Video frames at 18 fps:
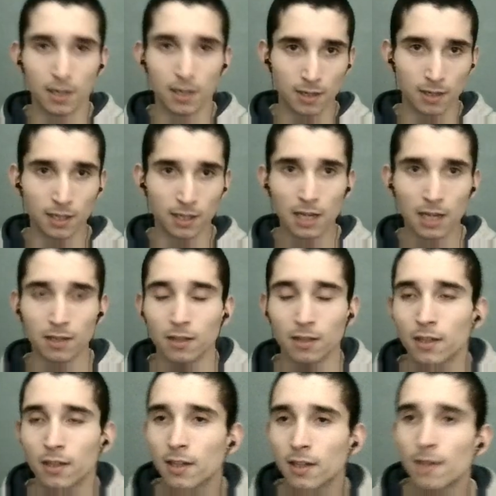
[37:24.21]
Again,
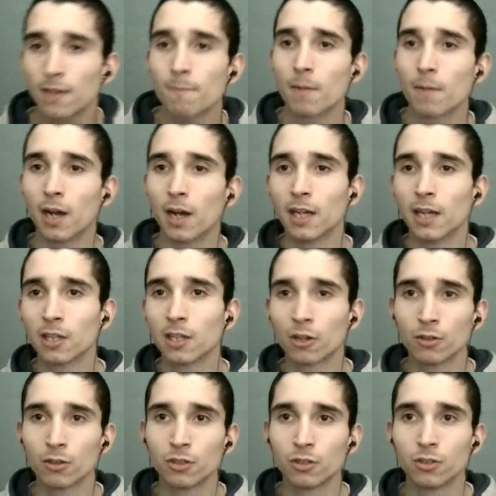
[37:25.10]
I
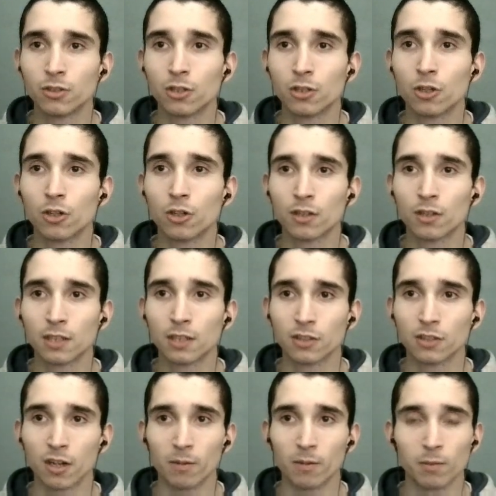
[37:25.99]
encourage you to look this up,